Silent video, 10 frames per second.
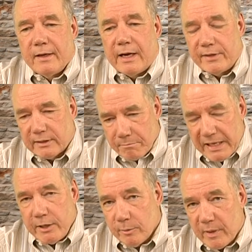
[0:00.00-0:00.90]
I think the
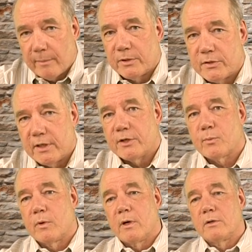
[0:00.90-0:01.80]
minute you publish this
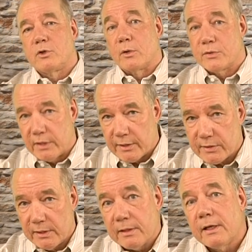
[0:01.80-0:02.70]
where Joe
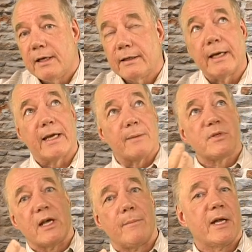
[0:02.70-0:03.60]
Citizen can get
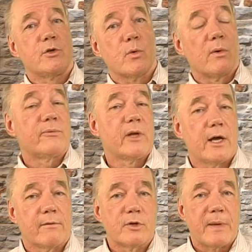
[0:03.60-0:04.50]
upset about a drone
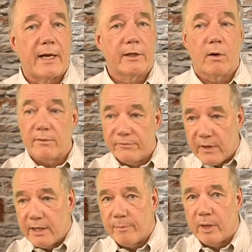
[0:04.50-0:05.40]
flying over his backyard and
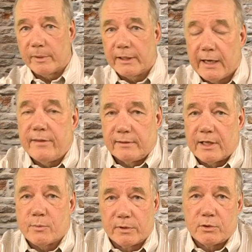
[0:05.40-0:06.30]
find the public, I think
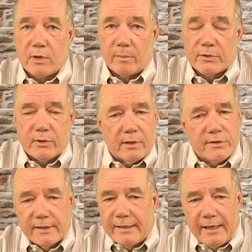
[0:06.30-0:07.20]
that's where the trouble
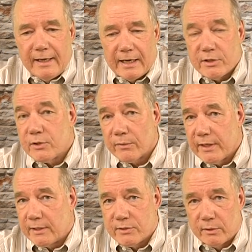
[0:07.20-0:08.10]
starts. And I just don't
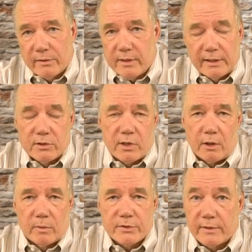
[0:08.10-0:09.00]
think it's a good thing in
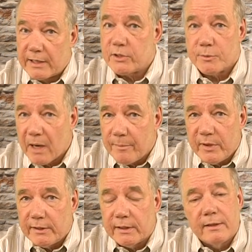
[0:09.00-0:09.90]
general. So that's just my
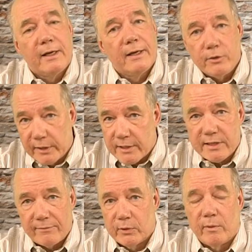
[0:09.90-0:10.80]
opinion. You guys
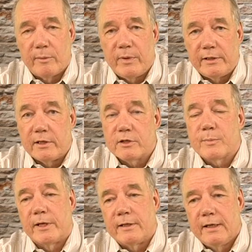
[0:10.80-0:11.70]
have your own opinions,
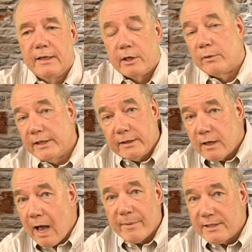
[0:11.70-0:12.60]
but you know, you can
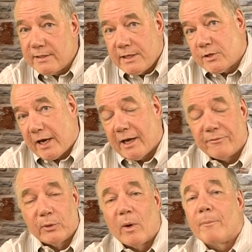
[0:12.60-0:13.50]
comment to D J I
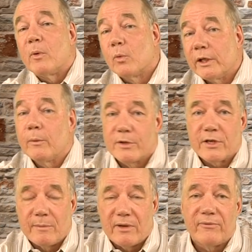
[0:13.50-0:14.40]
if you want, but really where it's
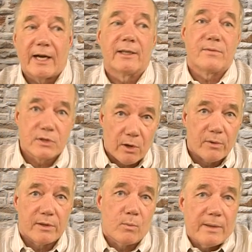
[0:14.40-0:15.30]
gonna be effective is go
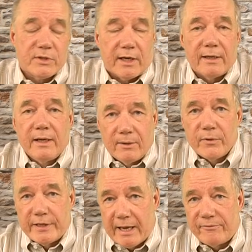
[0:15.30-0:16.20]
to the website
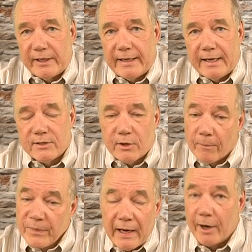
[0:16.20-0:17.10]
for the F A A.
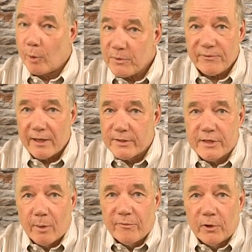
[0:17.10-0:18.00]
So I hope you found this
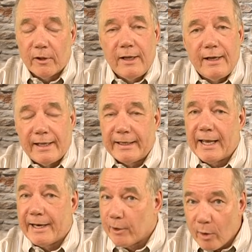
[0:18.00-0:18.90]
helpful. And
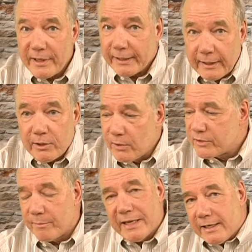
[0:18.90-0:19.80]
again, I know I'm gonna get
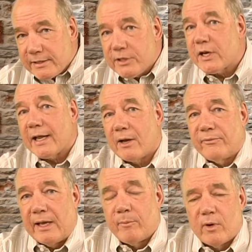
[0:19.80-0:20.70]
accused of being a D J I
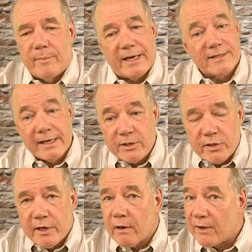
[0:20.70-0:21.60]
fanboy, but as an
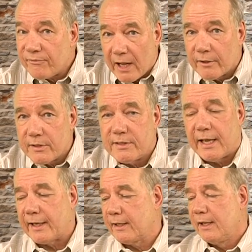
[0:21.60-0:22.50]
engineer, I follow the
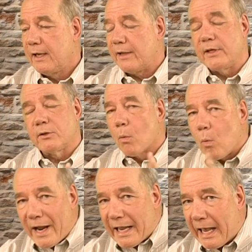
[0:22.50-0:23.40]
tech. I think they're
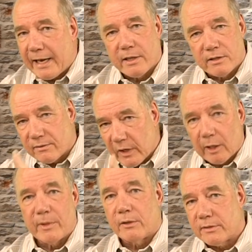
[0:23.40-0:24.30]
way ahead on the
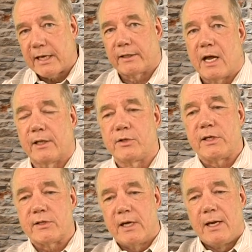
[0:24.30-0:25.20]
development of their
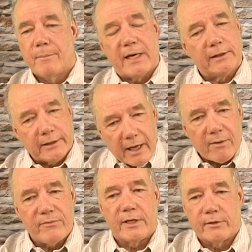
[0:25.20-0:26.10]
technologies, but I
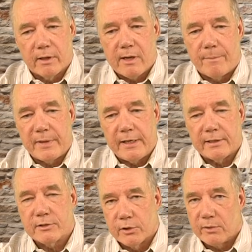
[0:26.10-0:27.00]
love that they're a company
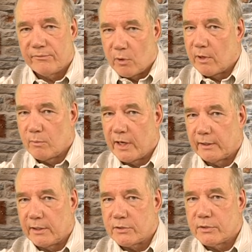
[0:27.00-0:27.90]
that's looking forward on
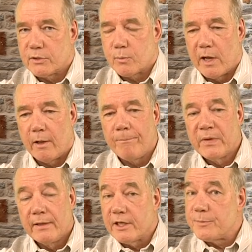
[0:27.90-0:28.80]
regulations as well.
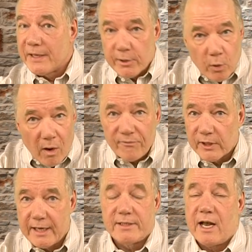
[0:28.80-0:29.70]
They spend an awful
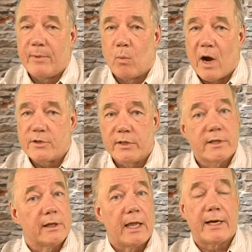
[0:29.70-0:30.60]
lot of time in Washington
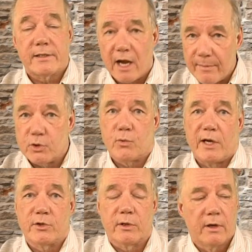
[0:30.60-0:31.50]
Washington, a lot of time and
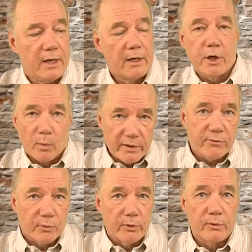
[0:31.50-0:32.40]
treasure going
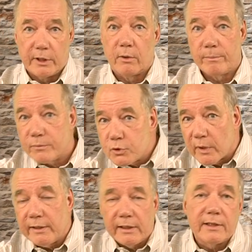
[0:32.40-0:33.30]
through, you know,
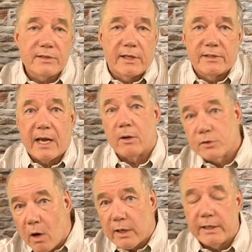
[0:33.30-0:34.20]
straightening these things out and
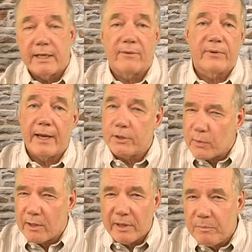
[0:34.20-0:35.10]
talking to the F A A,
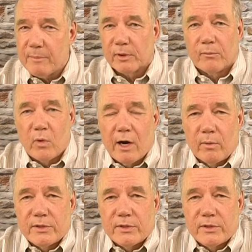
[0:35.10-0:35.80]
trying to make people aware of